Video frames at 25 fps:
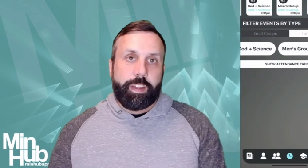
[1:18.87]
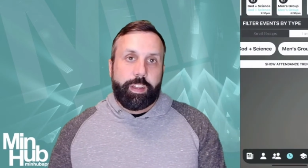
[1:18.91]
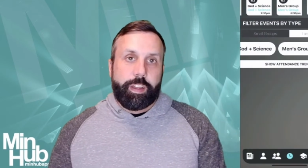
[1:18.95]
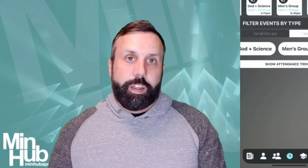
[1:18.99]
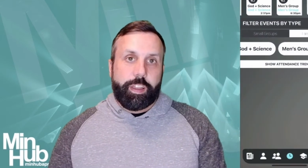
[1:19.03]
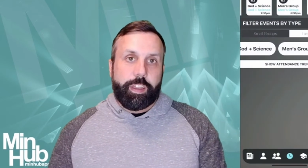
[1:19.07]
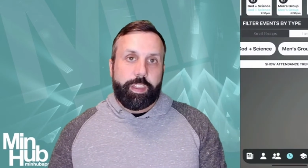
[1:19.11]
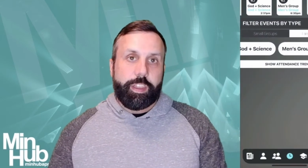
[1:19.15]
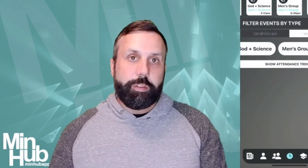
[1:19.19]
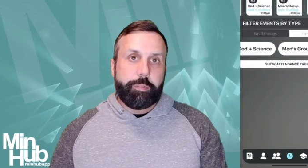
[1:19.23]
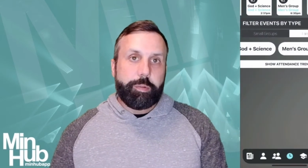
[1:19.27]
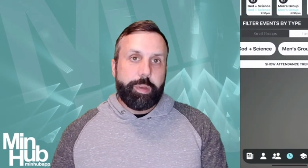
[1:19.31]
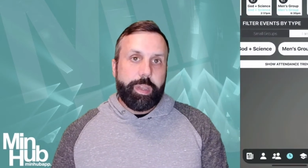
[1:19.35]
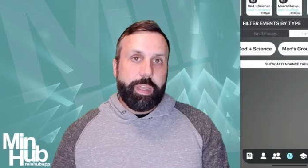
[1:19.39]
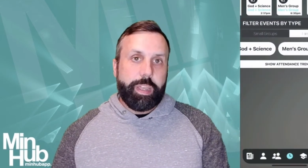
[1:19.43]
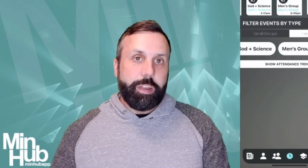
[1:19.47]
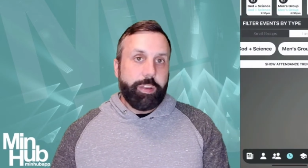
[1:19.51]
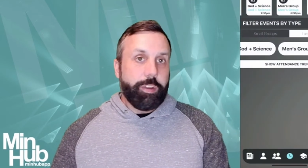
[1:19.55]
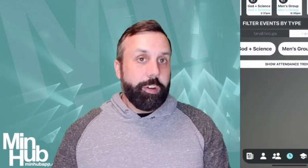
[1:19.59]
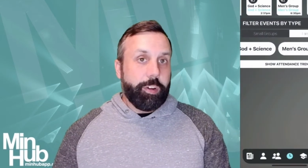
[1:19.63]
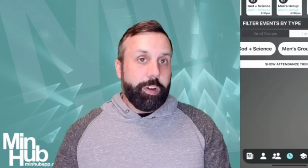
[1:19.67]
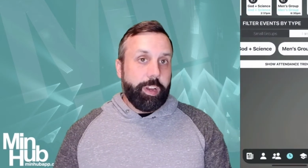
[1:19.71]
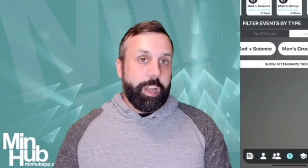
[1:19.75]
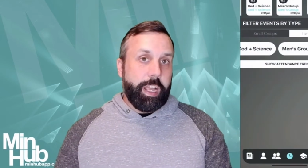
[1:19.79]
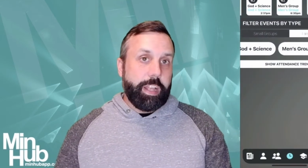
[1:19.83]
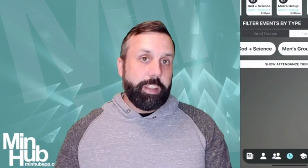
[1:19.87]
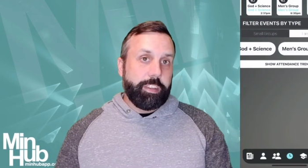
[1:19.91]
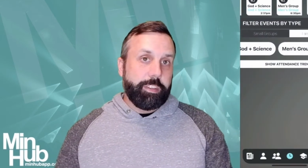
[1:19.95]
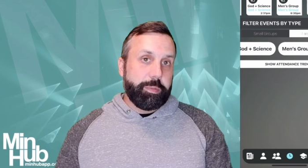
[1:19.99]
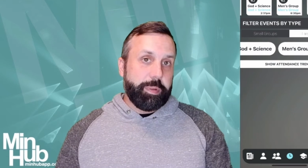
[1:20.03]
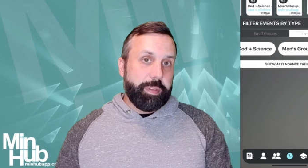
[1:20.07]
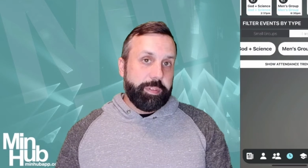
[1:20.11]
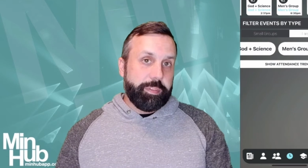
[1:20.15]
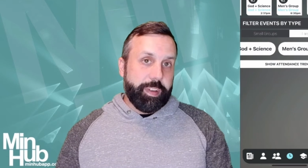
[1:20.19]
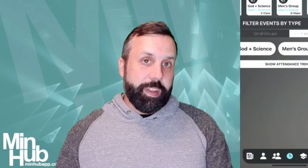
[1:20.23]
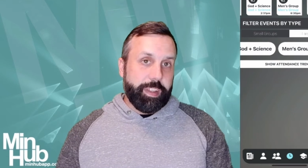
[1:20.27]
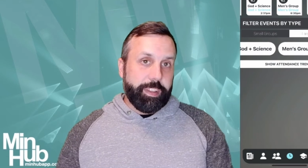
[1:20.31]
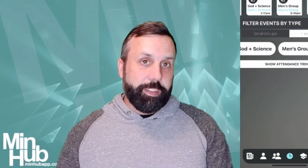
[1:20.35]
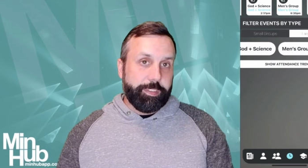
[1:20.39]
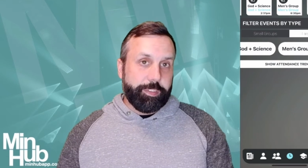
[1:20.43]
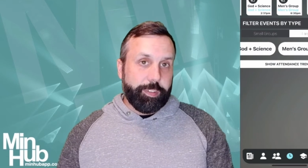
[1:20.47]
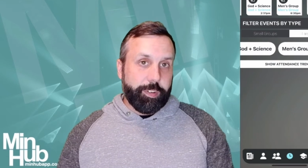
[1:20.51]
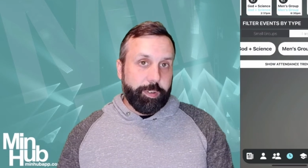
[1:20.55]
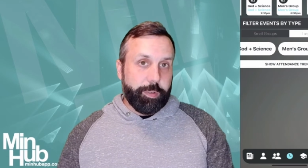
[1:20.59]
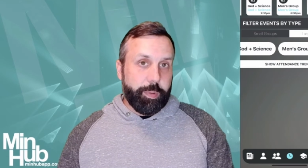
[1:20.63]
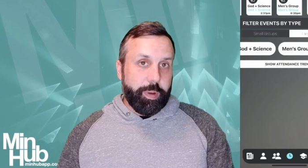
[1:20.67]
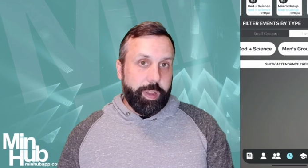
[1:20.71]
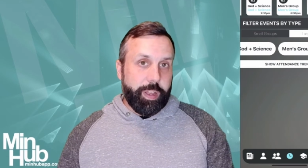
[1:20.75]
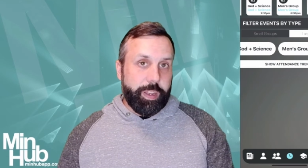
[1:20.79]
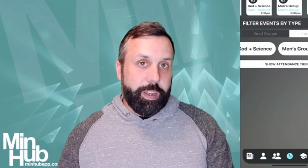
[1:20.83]
Then we can create some events
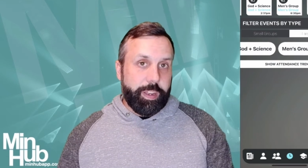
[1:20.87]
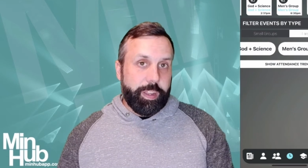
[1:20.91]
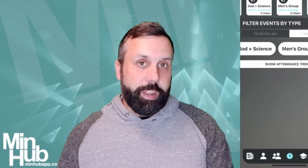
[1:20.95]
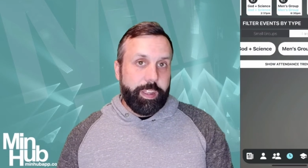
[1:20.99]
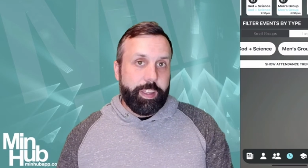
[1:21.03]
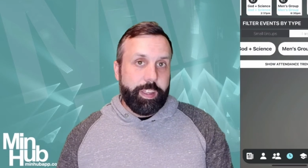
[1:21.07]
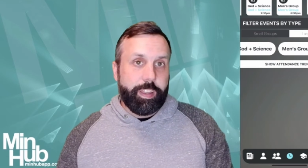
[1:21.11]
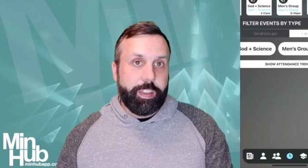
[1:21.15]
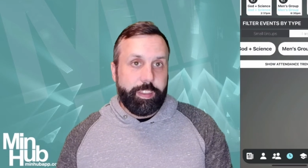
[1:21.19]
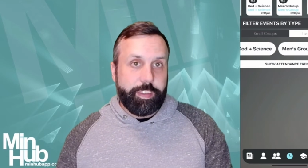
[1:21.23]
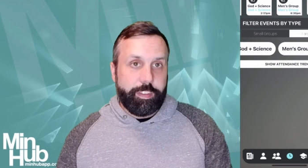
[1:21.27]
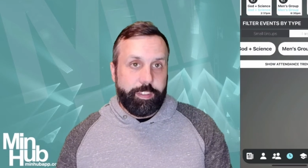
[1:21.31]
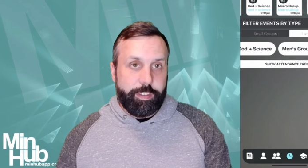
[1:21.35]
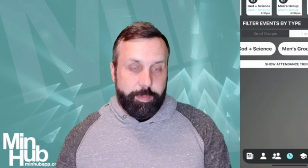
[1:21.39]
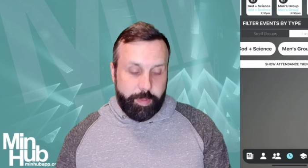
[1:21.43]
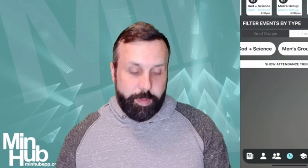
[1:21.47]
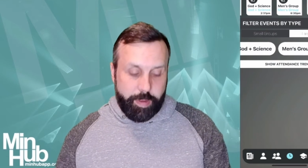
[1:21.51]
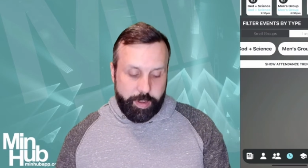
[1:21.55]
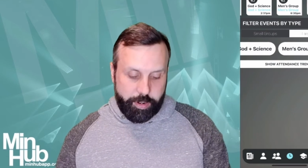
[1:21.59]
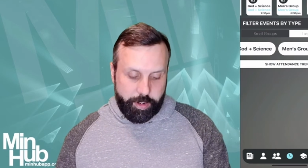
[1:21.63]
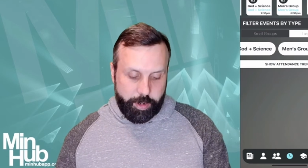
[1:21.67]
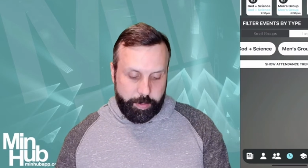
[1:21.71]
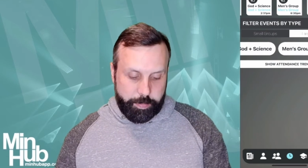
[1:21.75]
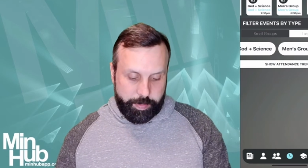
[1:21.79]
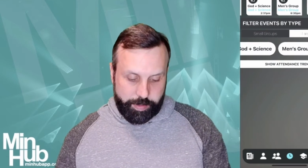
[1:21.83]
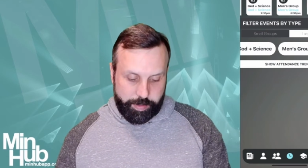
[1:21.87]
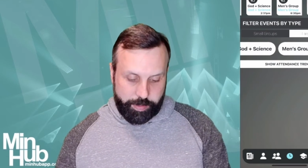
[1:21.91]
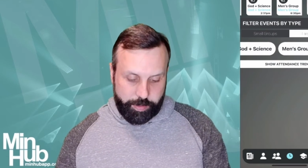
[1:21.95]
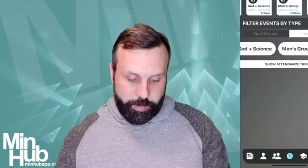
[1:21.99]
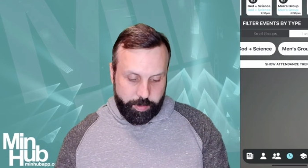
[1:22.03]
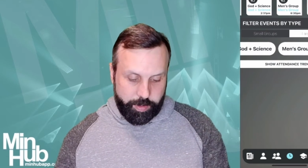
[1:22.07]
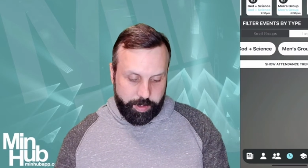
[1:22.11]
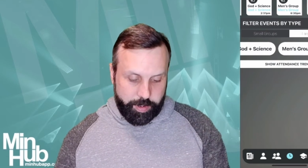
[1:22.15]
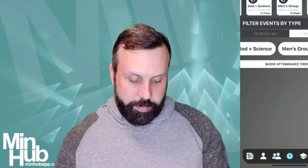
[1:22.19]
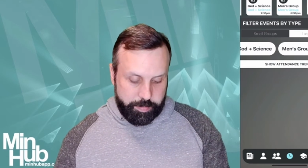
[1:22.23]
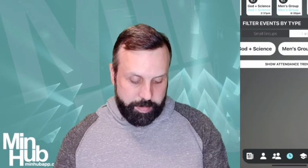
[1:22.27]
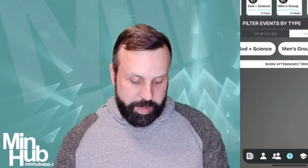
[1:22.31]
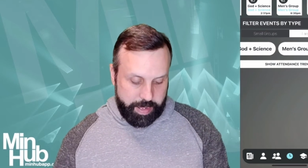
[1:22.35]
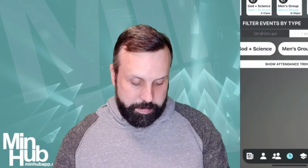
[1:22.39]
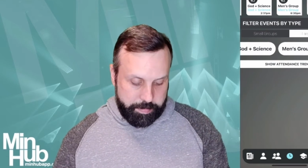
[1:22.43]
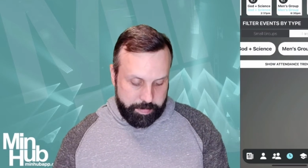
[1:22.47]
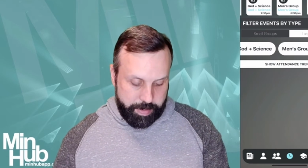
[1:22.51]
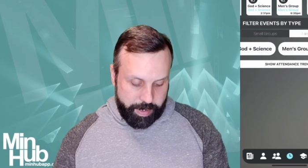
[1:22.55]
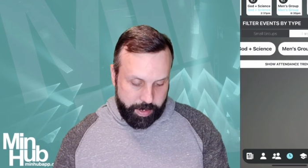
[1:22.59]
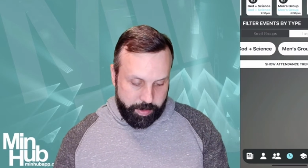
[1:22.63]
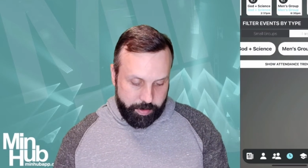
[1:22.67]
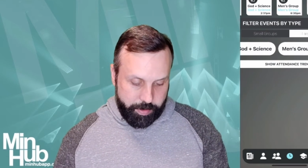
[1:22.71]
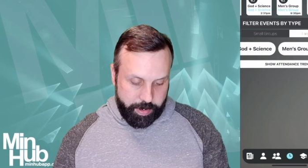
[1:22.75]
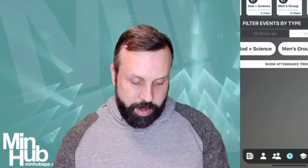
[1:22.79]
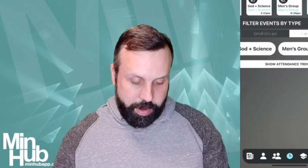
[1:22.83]
for when this small group is going to meet
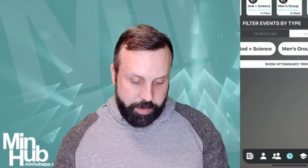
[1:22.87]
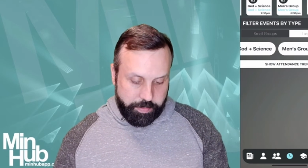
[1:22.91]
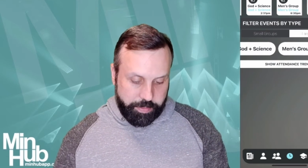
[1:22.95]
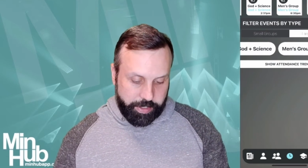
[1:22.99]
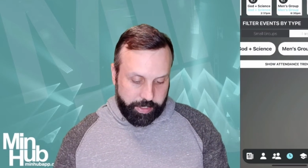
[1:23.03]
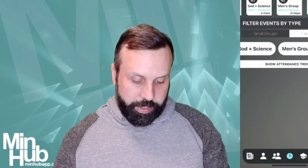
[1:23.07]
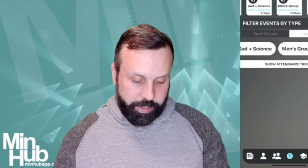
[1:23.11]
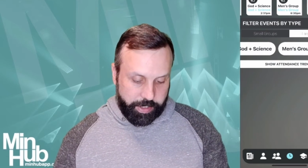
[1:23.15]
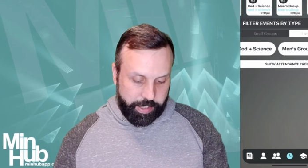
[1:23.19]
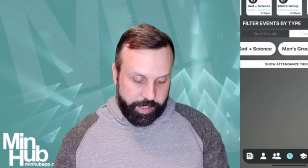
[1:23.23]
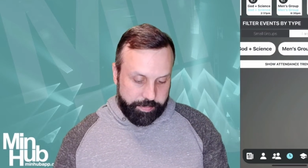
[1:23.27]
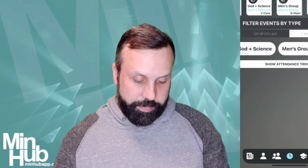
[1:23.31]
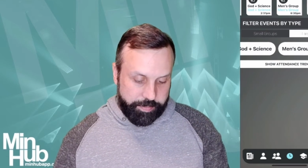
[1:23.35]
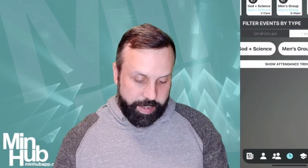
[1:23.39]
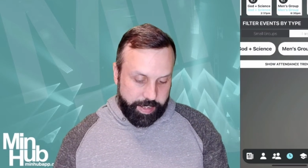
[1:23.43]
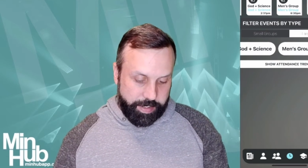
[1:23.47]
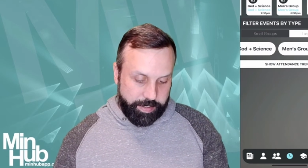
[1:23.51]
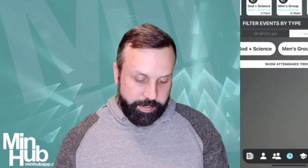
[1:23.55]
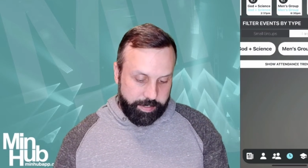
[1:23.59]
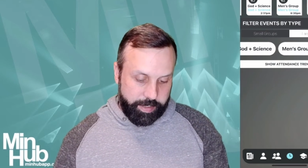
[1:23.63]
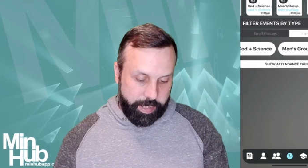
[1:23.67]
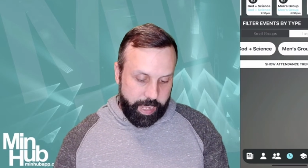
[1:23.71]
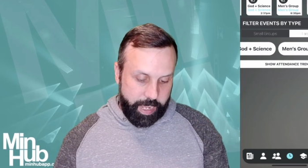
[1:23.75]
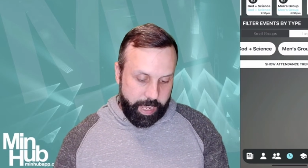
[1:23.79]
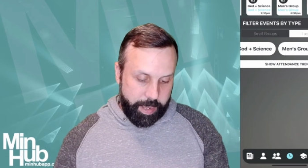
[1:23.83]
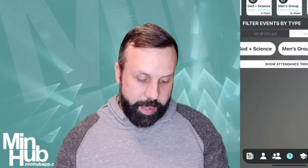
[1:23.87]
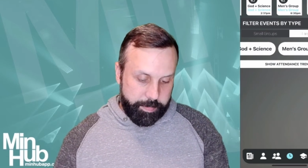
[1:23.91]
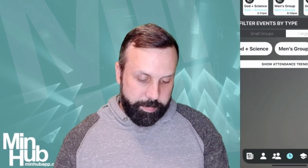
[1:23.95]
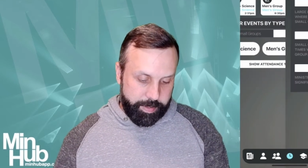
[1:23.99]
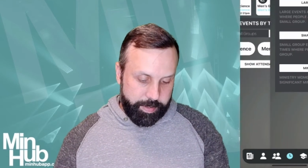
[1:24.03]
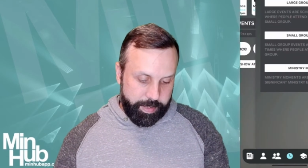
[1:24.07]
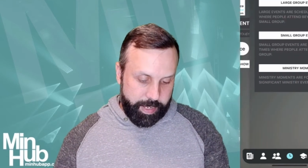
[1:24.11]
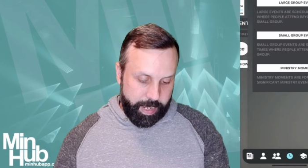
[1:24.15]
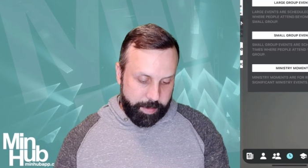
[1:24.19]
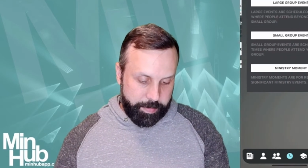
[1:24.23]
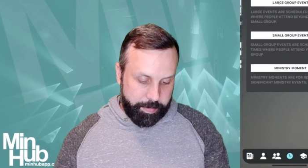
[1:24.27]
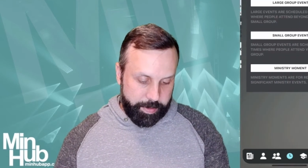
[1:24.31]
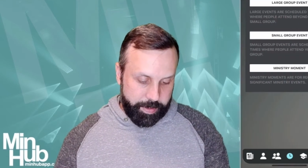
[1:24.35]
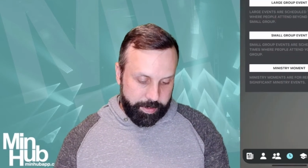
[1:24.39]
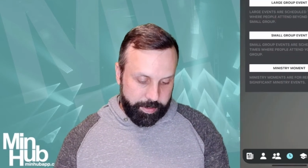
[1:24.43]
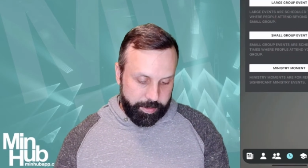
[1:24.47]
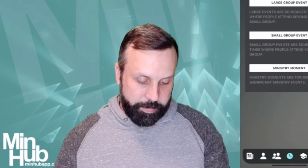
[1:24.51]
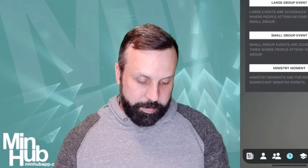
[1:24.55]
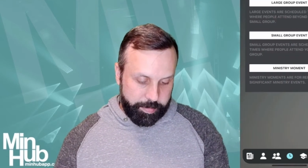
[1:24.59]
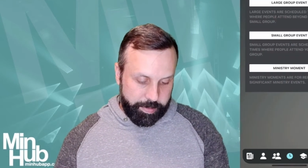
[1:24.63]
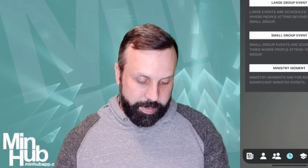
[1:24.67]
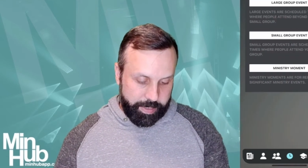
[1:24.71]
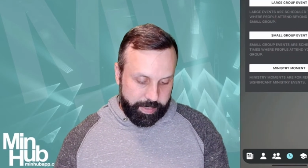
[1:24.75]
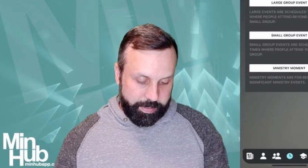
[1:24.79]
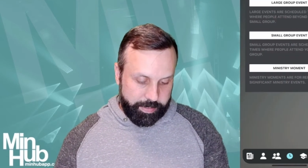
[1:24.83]
by going over to the Events tab, tapping on
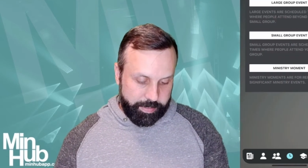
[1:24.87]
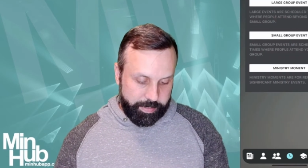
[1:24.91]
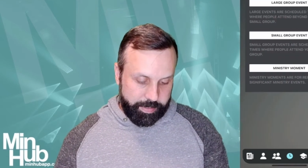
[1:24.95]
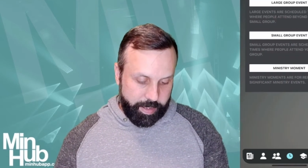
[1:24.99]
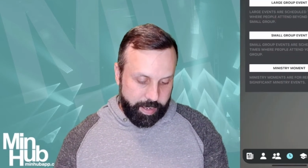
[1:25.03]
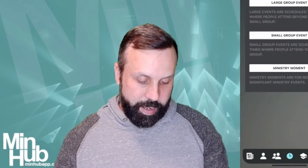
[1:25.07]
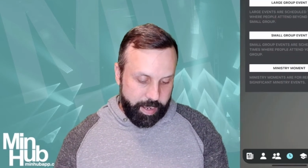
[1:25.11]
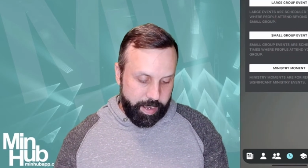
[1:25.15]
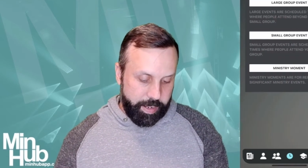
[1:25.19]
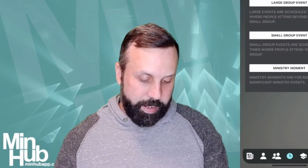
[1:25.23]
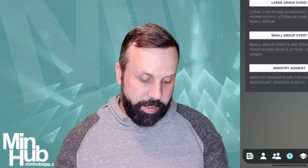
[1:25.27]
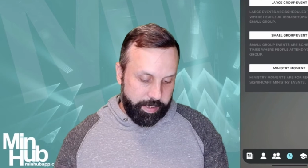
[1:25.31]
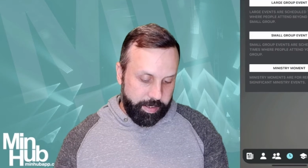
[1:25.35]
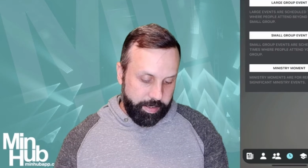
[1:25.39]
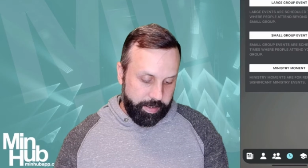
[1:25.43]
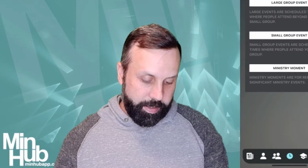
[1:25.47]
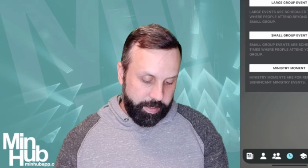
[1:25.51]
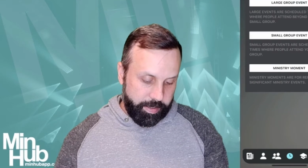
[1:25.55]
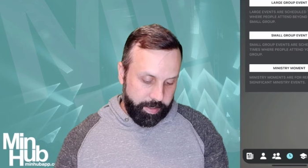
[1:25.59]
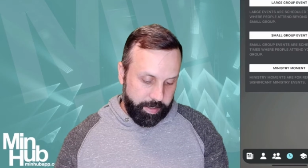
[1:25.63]
the plus sign,